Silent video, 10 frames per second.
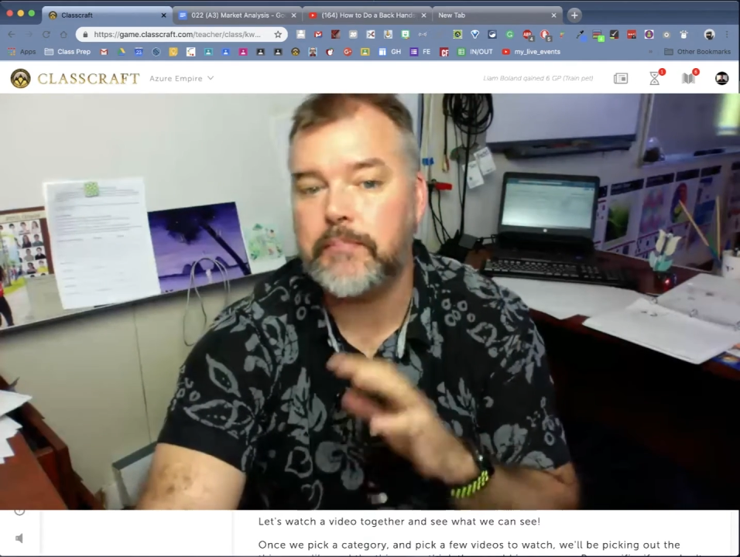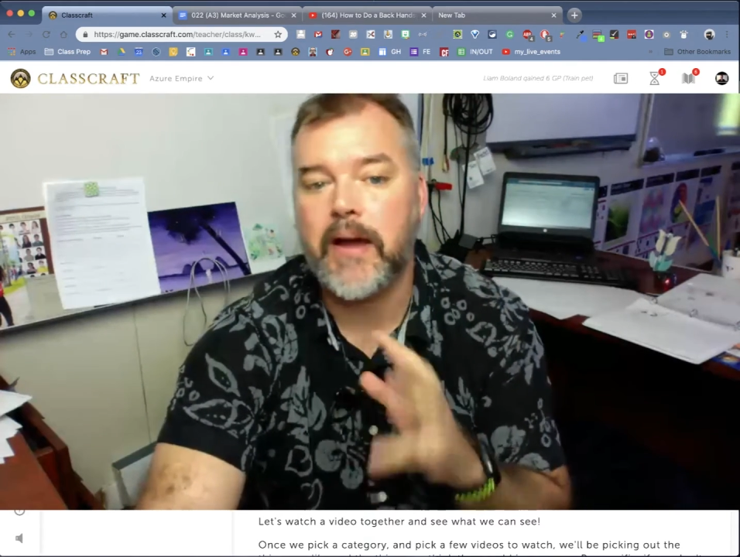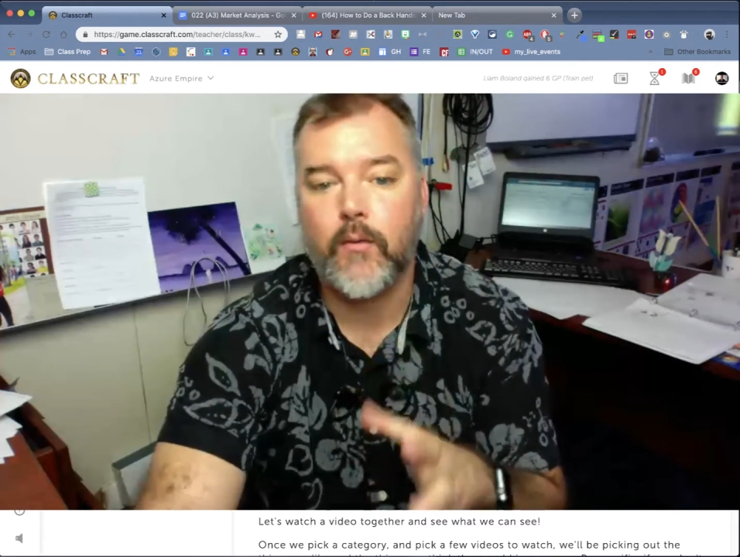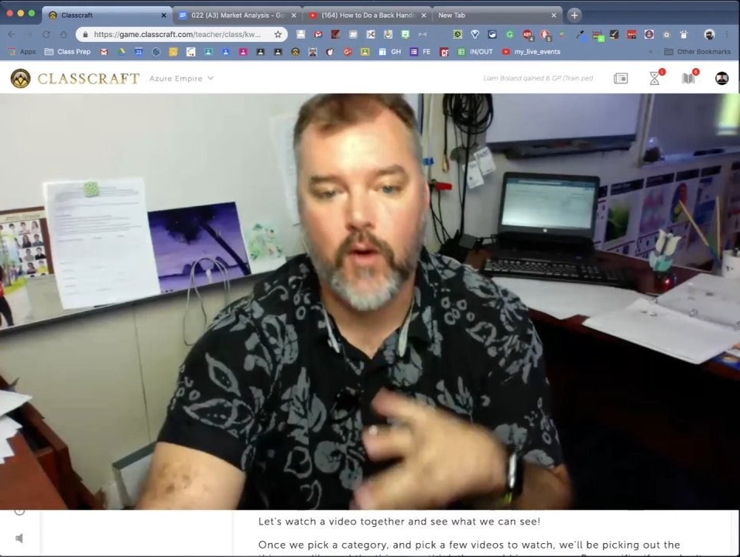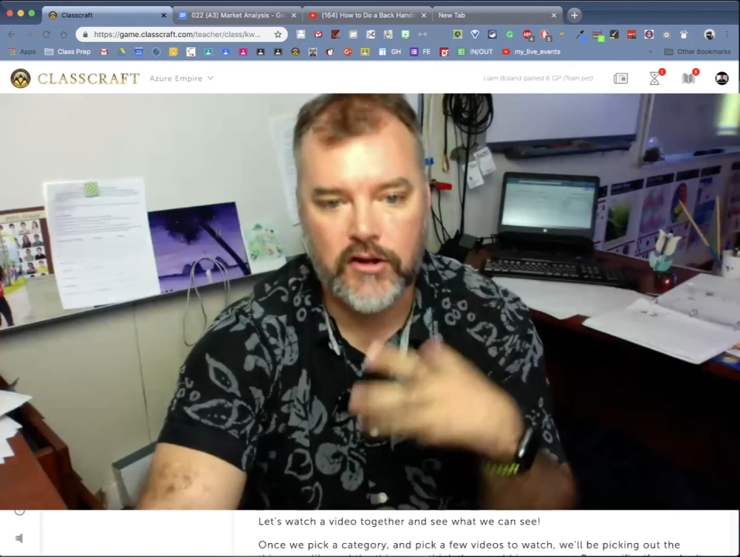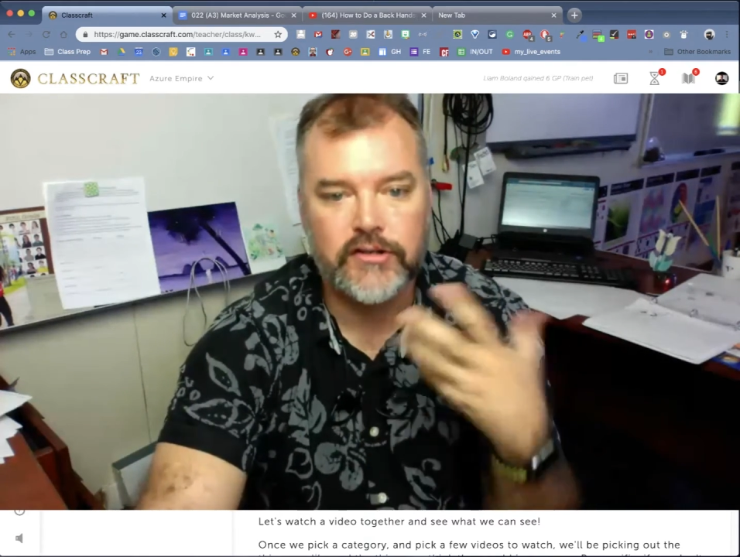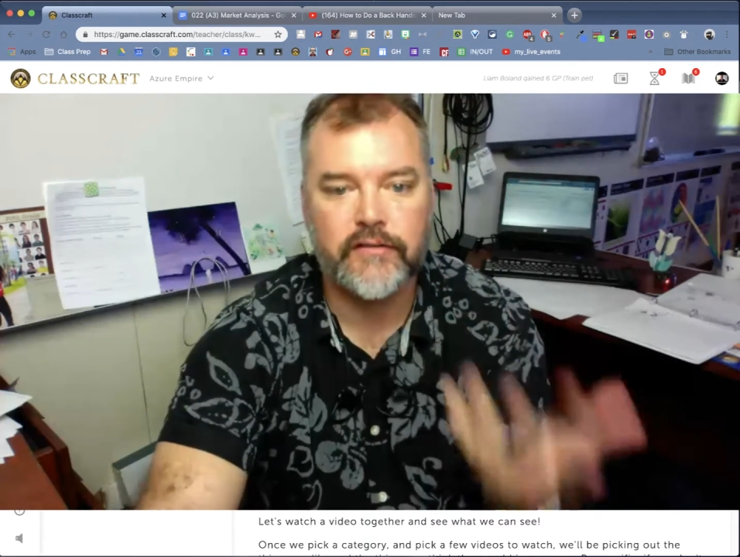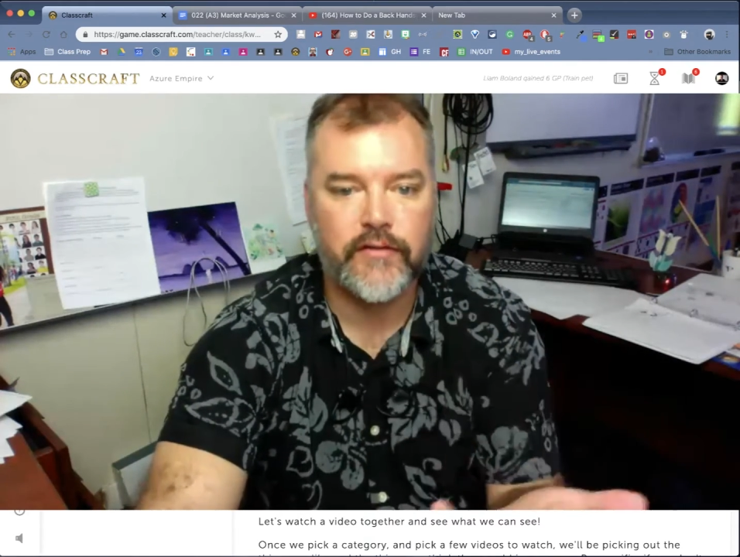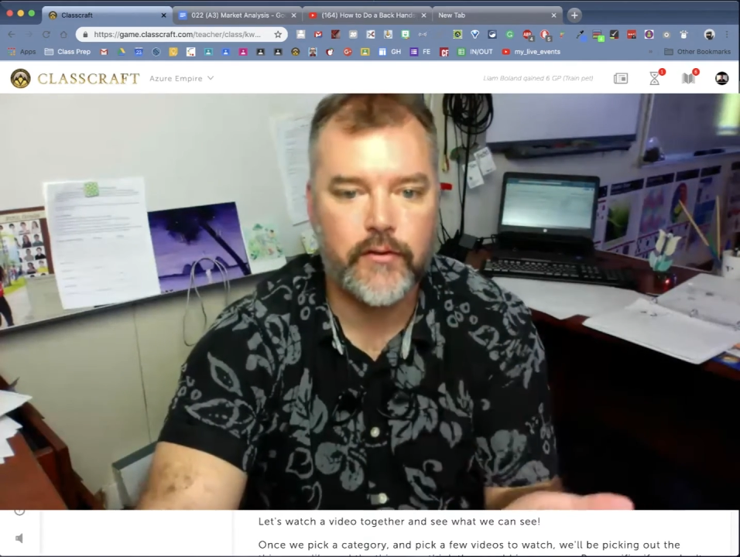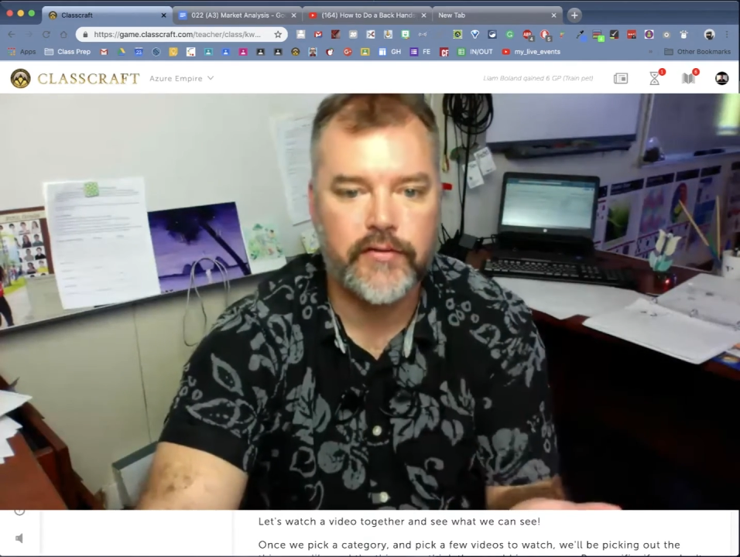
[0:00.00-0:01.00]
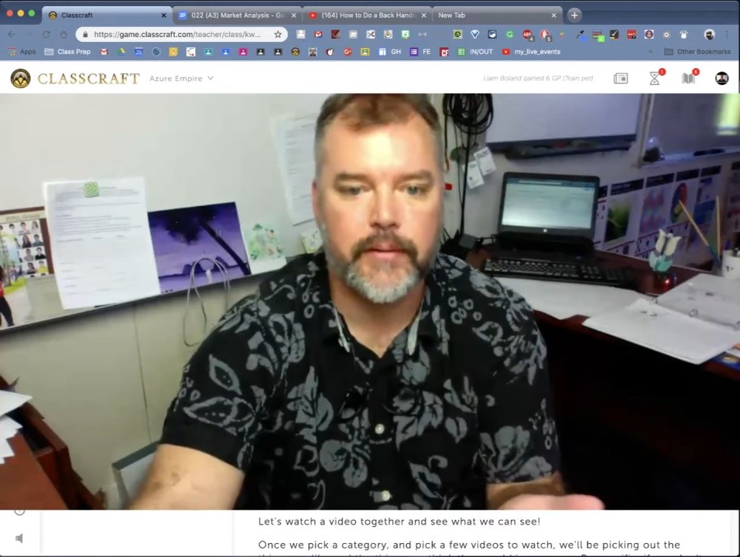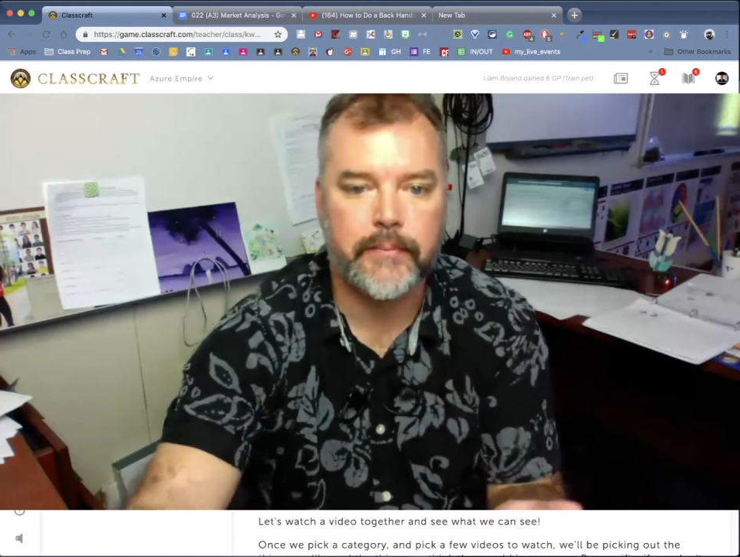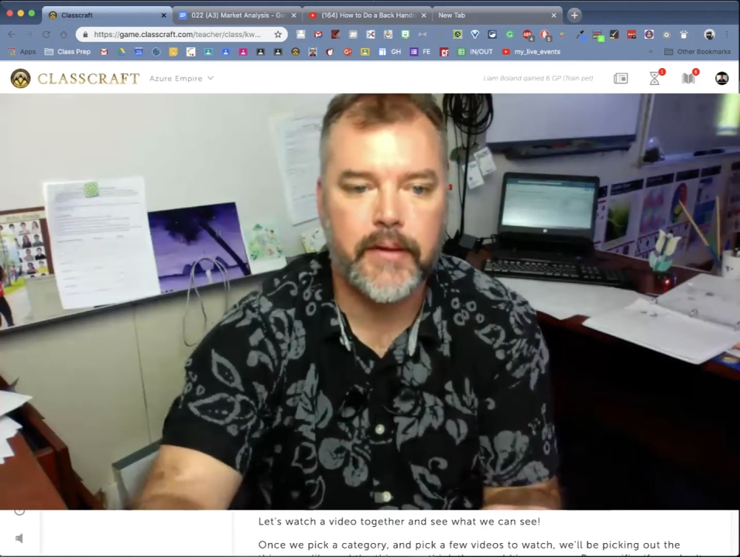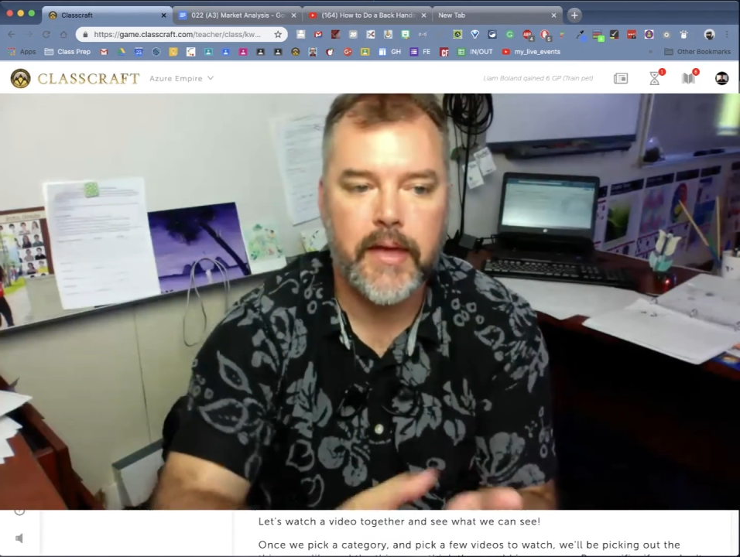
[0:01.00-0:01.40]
by watching a few of them.